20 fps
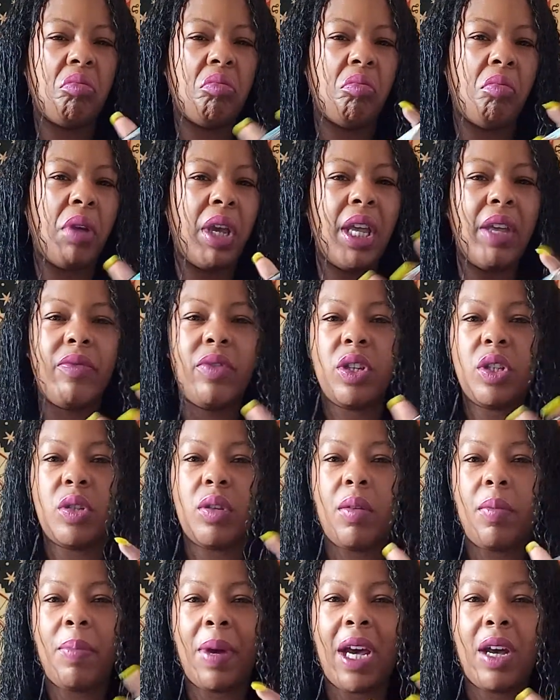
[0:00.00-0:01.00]
may even do
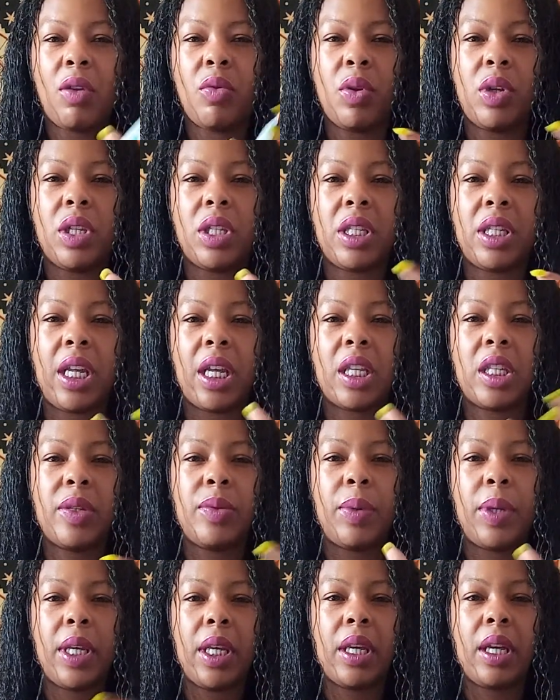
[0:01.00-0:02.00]
it backwards next
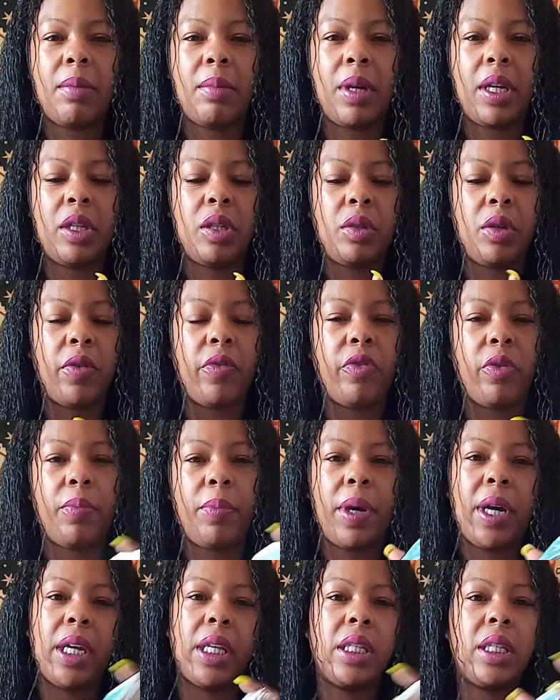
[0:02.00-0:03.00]
week. I might do it from
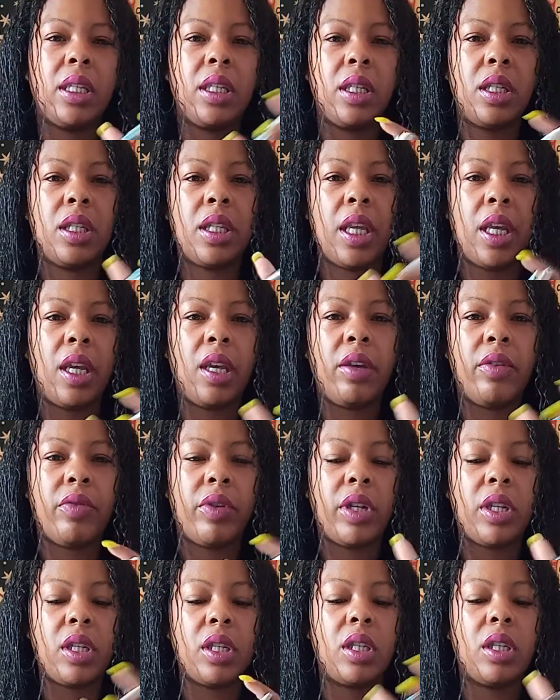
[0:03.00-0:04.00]
Pisces to
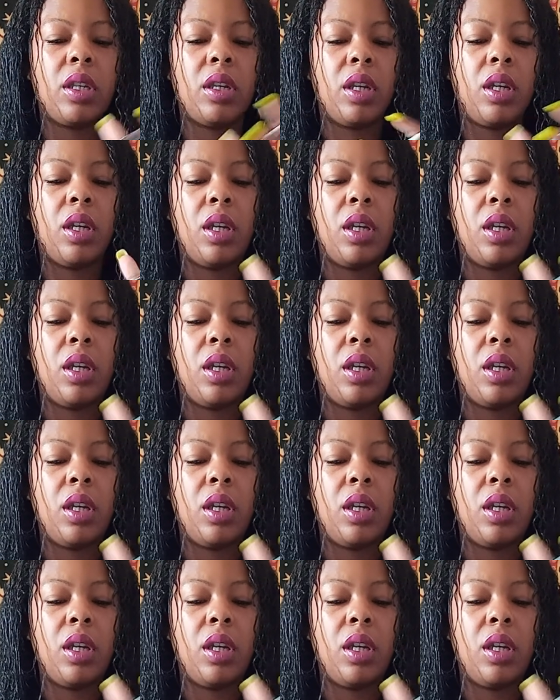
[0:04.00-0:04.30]
Aries.